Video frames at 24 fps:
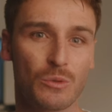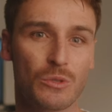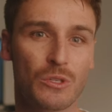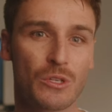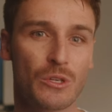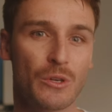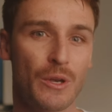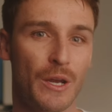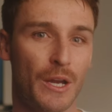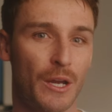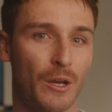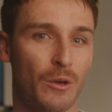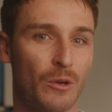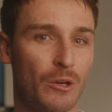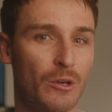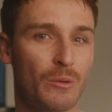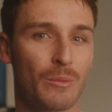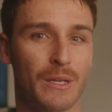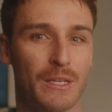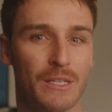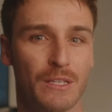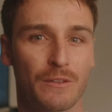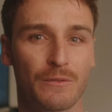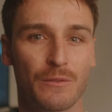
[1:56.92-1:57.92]
also
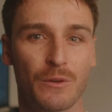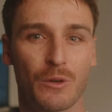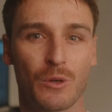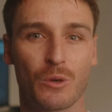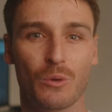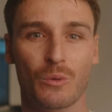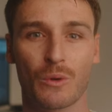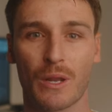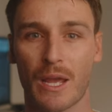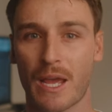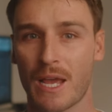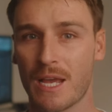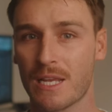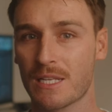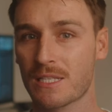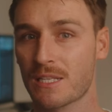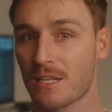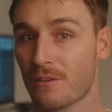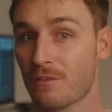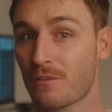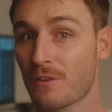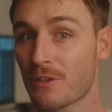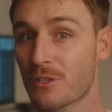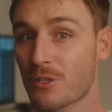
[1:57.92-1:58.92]
incredibly difficult as
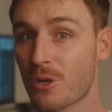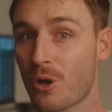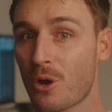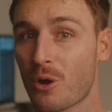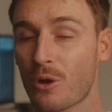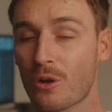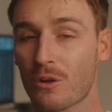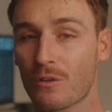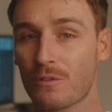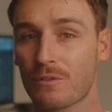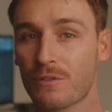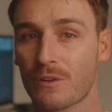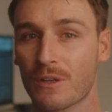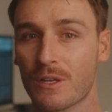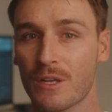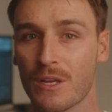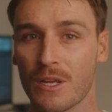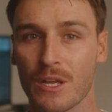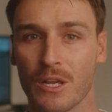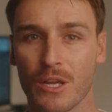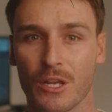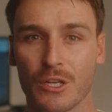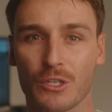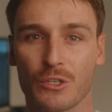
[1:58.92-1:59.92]
a photographer
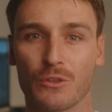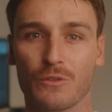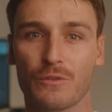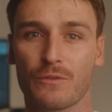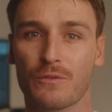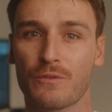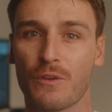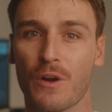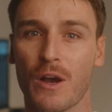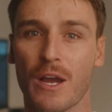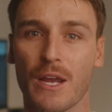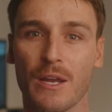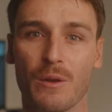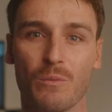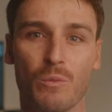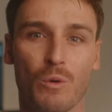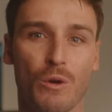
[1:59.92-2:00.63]
to find